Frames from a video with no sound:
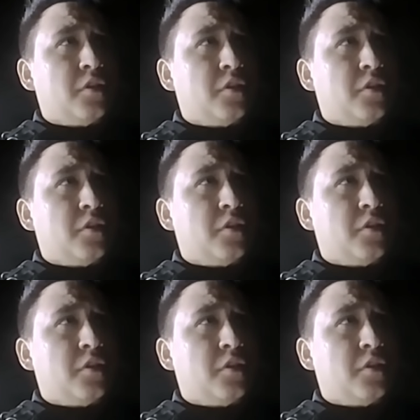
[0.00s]

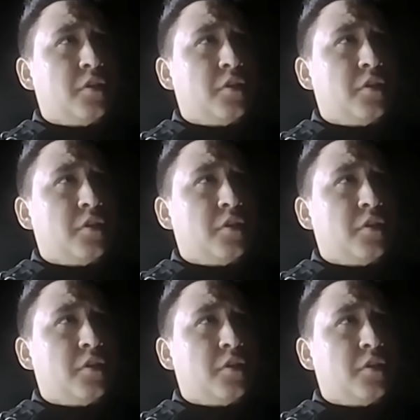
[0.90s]

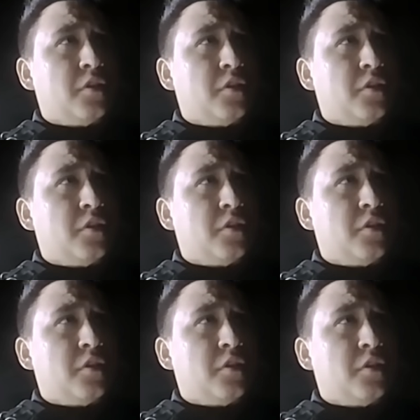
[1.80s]

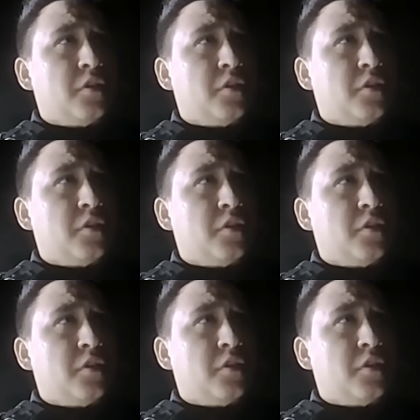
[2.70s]

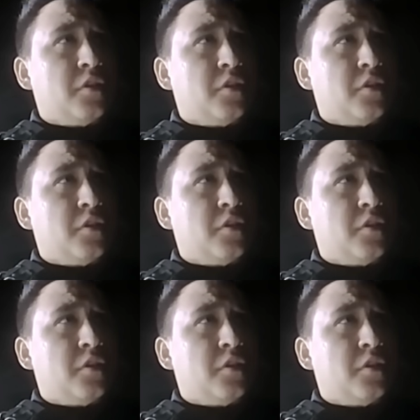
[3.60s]

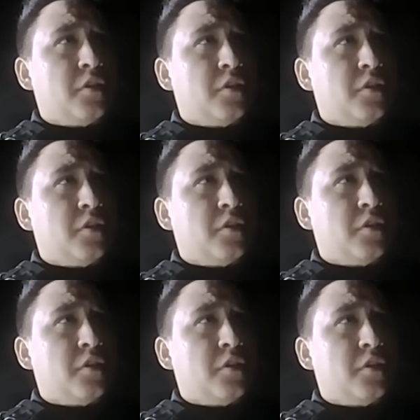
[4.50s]

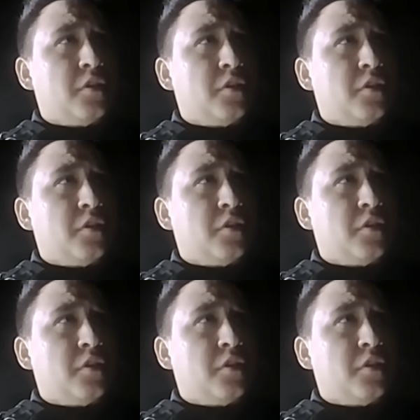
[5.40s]

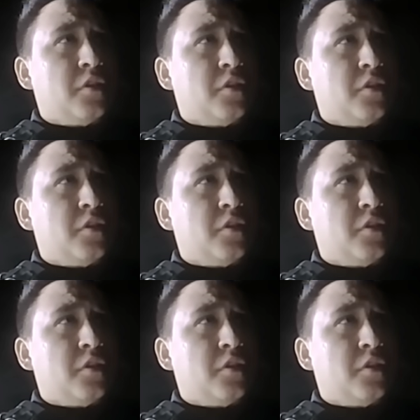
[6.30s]
[no speech]